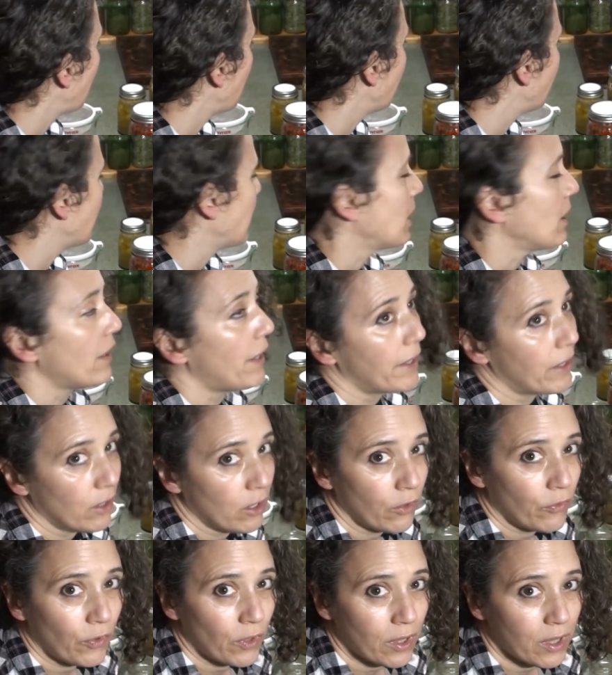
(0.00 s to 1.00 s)
I've got a lot of
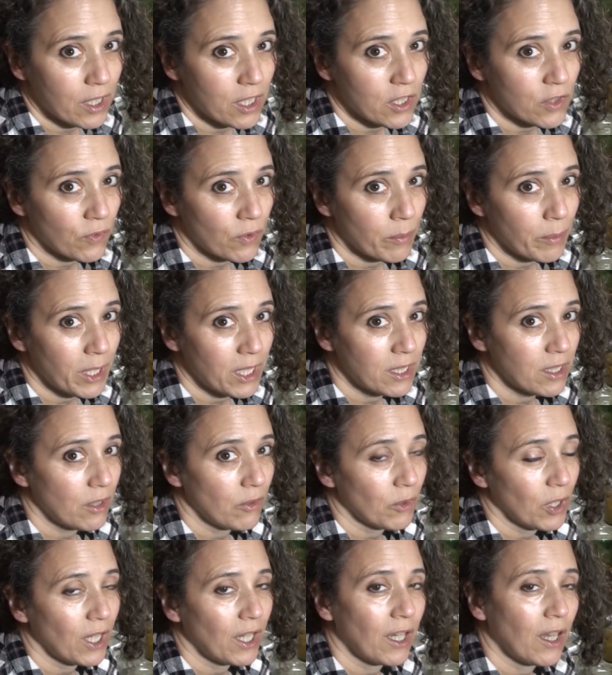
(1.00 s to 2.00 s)
different things
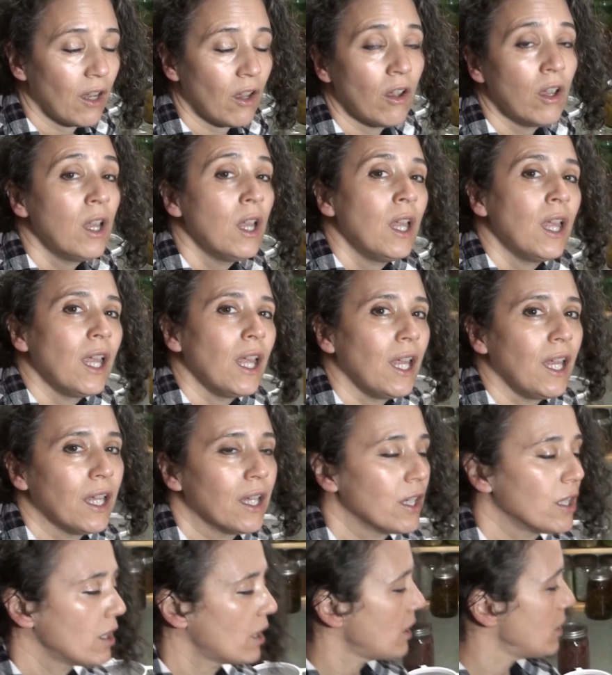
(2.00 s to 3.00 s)
fermenting right now,
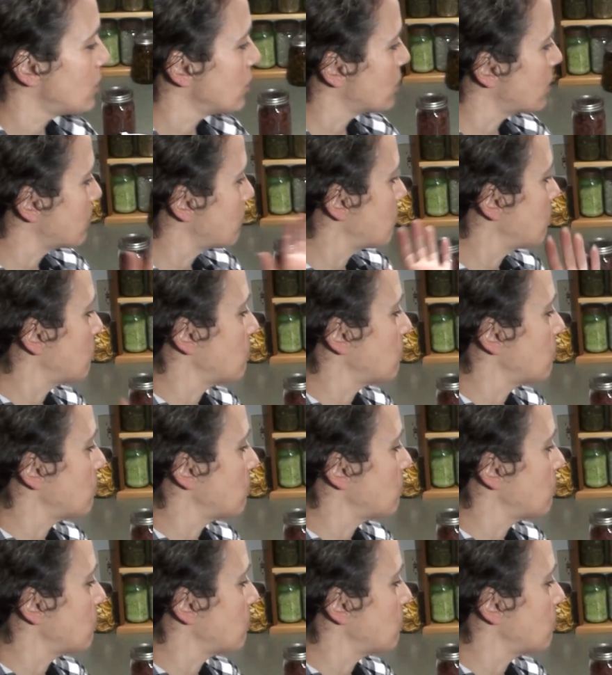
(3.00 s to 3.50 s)
and I just